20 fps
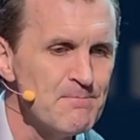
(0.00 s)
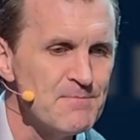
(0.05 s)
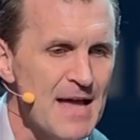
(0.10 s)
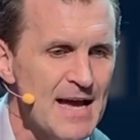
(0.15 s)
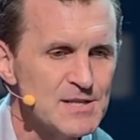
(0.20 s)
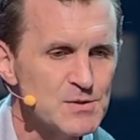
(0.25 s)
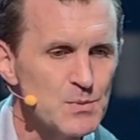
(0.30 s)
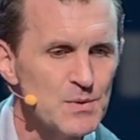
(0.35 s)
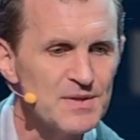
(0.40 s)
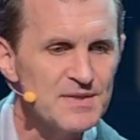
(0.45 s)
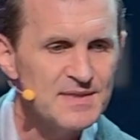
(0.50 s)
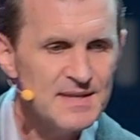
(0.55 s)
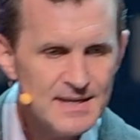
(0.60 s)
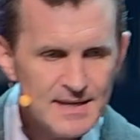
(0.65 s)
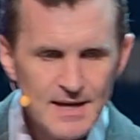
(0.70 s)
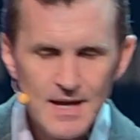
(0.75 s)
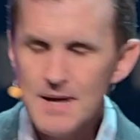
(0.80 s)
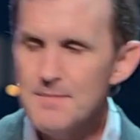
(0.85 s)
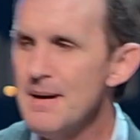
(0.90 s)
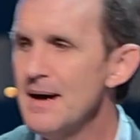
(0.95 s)
as we're
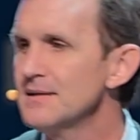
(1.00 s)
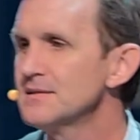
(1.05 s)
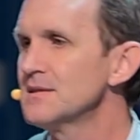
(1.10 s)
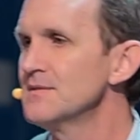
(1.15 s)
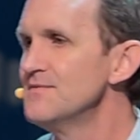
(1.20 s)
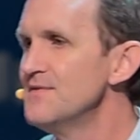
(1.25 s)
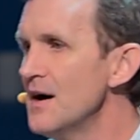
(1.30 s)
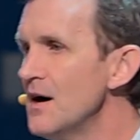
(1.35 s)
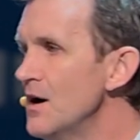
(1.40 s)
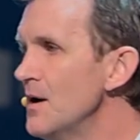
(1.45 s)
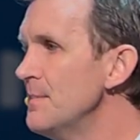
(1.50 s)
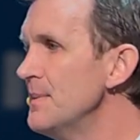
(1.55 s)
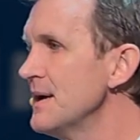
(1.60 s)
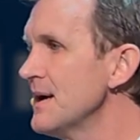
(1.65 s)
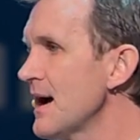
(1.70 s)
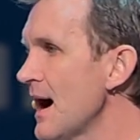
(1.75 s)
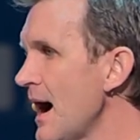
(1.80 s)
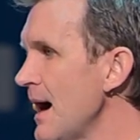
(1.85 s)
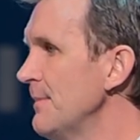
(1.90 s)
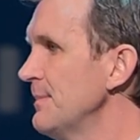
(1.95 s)
thinking about developing
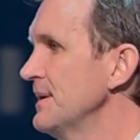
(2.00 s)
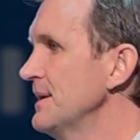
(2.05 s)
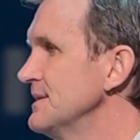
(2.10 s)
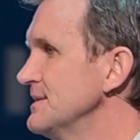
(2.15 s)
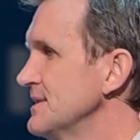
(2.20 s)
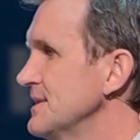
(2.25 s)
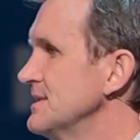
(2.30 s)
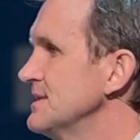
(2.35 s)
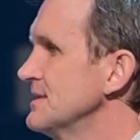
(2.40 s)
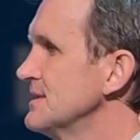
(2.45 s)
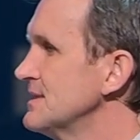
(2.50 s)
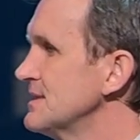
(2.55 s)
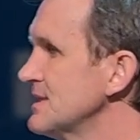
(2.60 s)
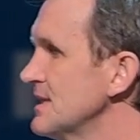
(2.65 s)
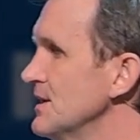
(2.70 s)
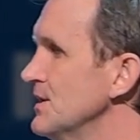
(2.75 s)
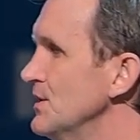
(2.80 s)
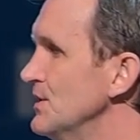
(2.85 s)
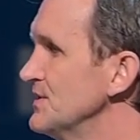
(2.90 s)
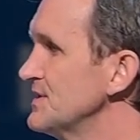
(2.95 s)
competencies and
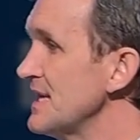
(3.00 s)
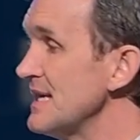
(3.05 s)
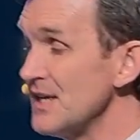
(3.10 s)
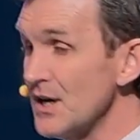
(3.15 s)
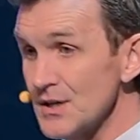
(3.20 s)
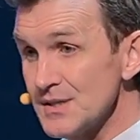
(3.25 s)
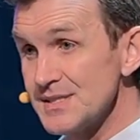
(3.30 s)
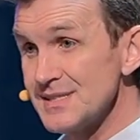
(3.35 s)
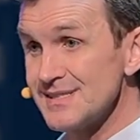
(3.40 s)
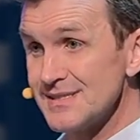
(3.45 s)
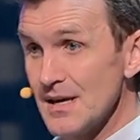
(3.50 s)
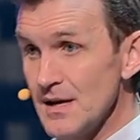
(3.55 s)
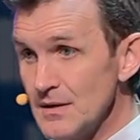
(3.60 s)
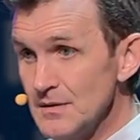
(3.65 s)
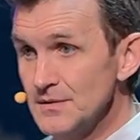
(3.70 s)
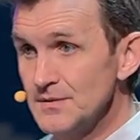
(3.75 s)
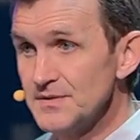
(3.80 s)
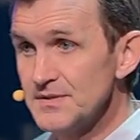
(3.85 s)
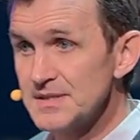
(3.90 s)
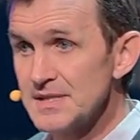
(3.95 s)
skills in
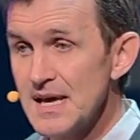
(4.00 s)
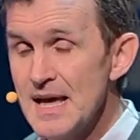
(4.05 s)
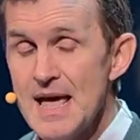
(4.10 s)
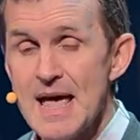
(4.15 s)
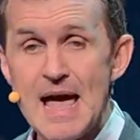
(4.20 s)
ourselves